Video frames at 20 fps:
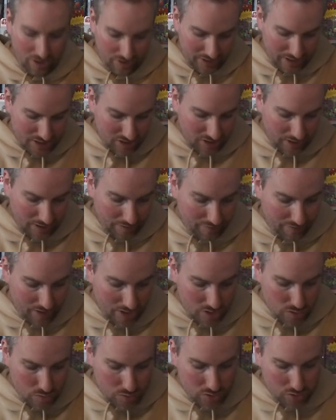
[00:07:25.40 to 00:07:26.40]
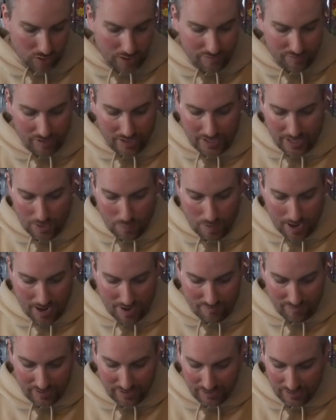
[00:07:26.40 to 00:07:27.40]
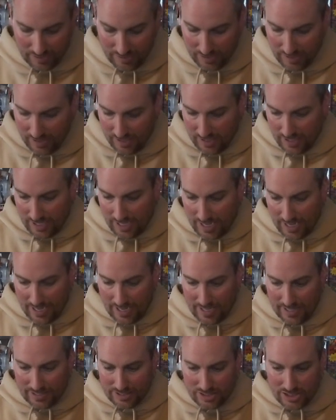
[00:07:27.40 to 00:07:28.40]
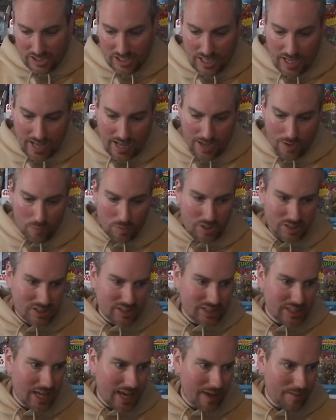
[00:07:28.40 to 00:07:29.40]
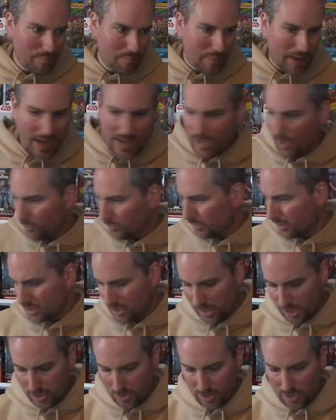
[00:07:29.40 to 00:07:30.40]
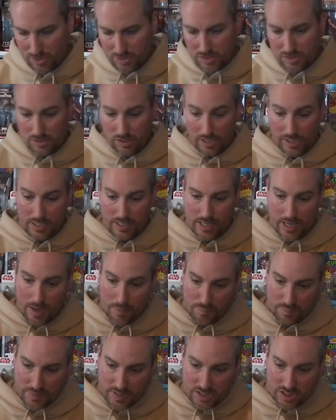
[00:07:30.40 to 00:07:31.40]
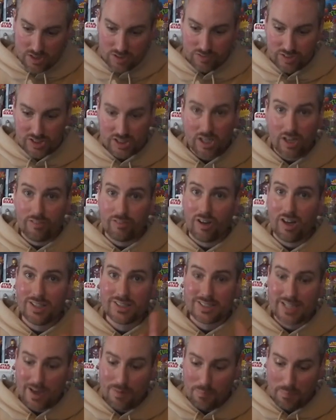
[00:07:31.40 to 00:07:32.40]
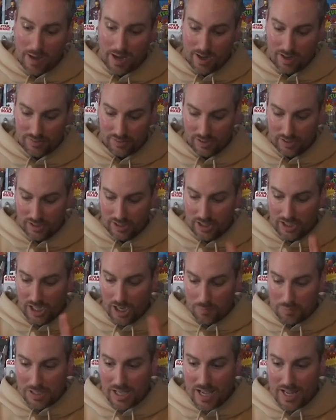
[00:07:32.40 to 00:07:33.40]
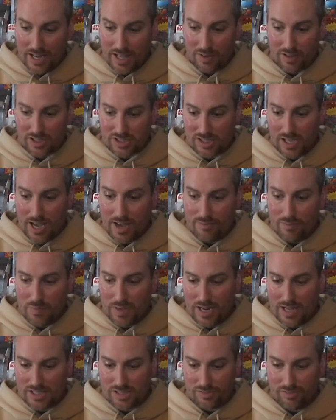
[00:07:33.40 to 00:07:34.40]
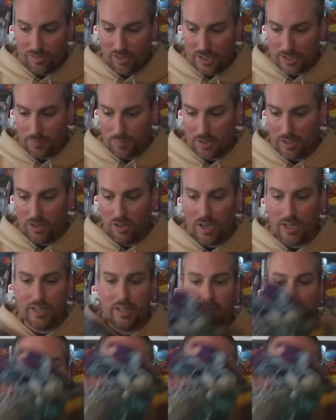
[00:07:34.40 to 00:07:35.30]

this kind of virtual toy fair they were having. And yeah, it was £10. So I was like, yep, Silver Surfer, £10. I'm getting it because I haven't been able to find him online.